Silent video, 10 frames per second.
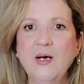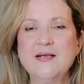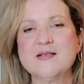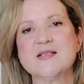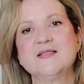
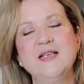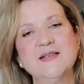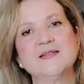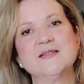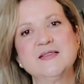ones
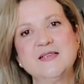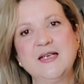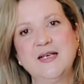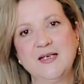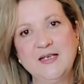that
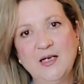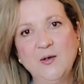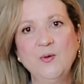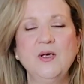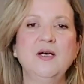
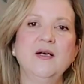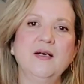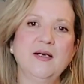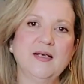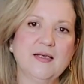go
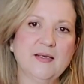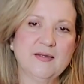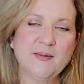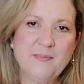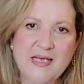
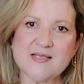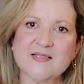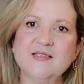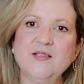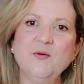the
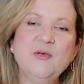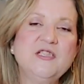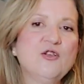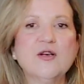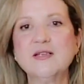best
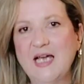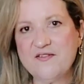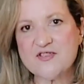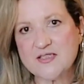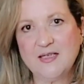with your
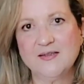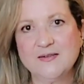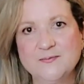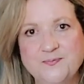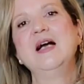
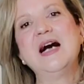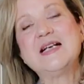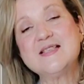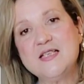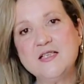lifestyle.
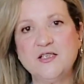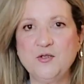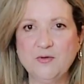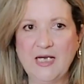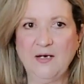I think
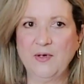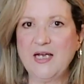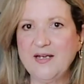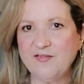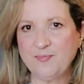you now
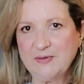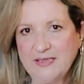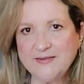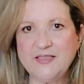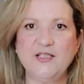have
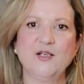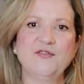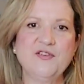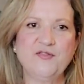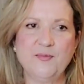plenty
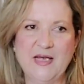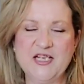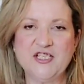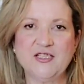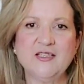of
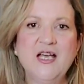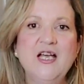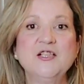information